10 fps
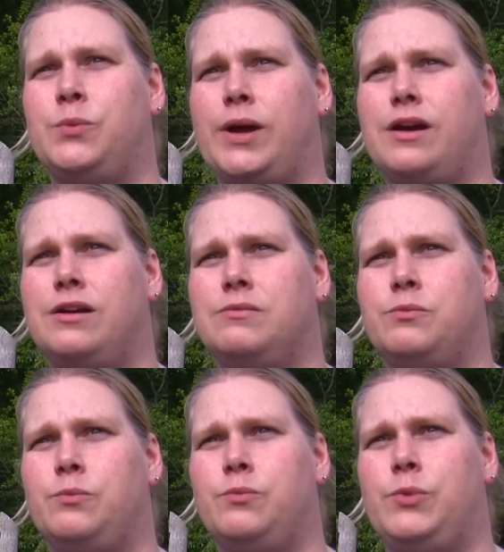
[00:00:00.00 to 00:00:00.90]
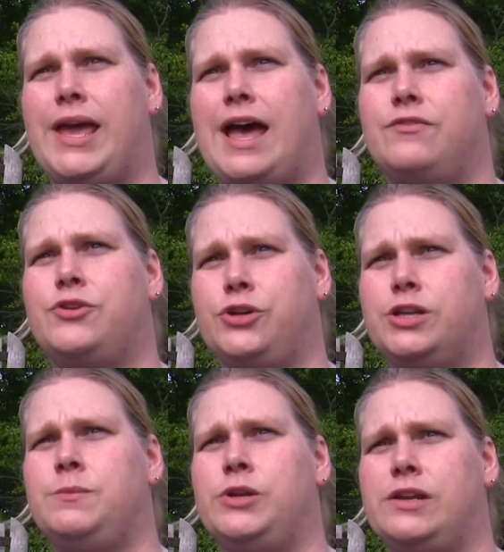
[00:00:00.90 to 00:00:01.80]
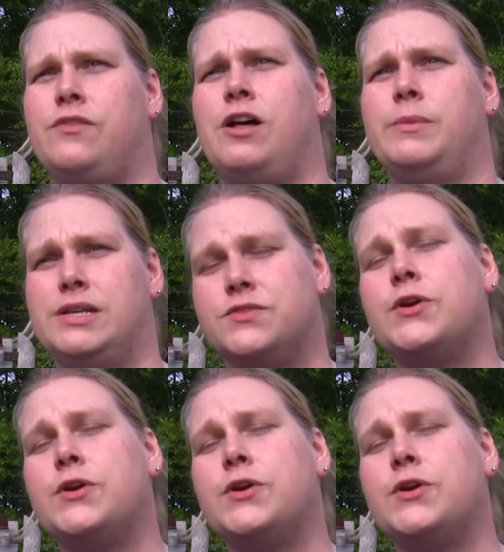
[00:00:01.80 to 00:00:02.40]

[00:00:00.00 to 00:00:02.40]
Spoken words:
where we have good community involvement, is